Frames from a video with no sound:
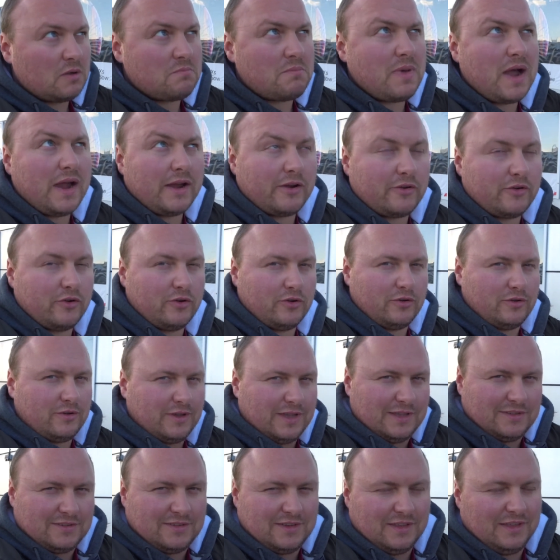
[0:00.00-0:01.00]
micro
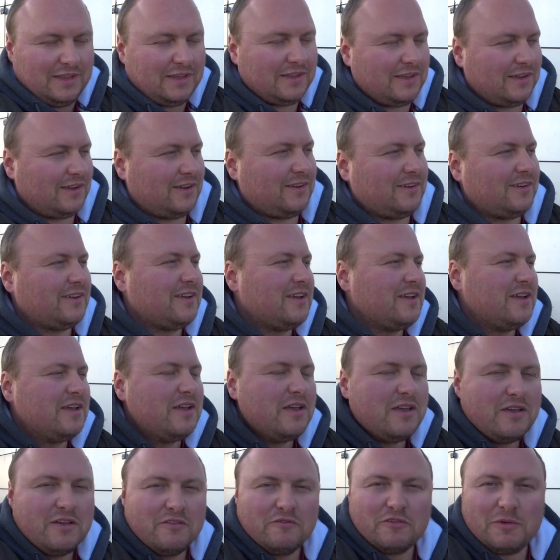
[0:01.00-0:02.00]
SD card
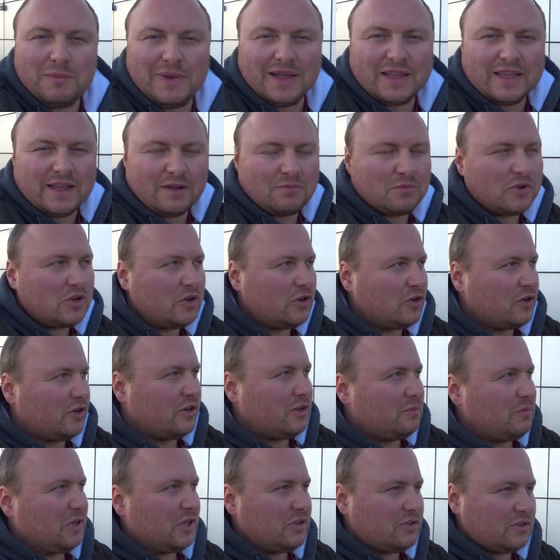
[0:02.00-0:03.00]
for my
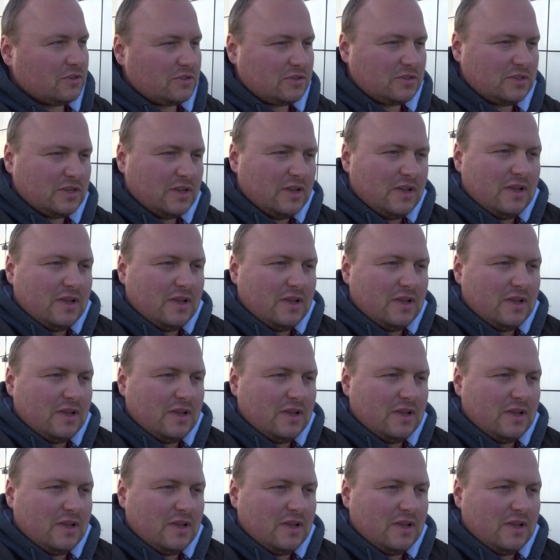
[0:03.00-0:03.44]
camcorder because